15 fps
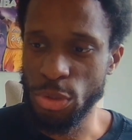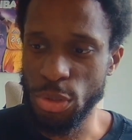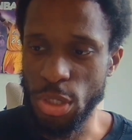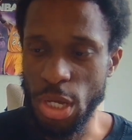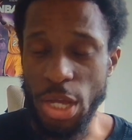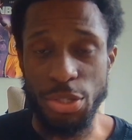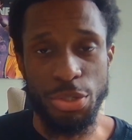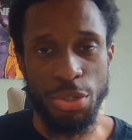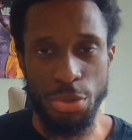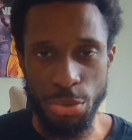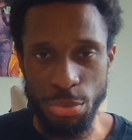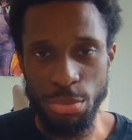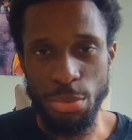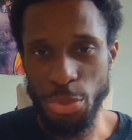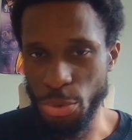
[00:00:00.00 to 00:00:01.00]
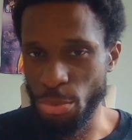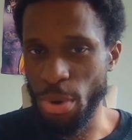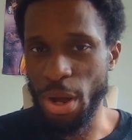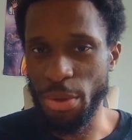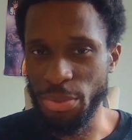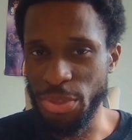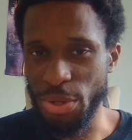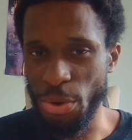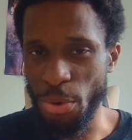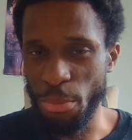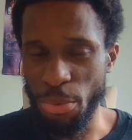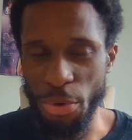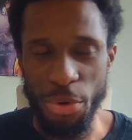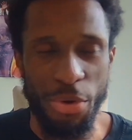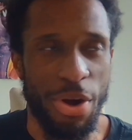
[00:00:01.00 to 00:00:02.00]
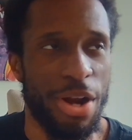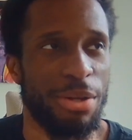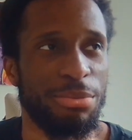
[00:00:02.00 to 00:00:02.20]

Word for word: execute throughout the whole program.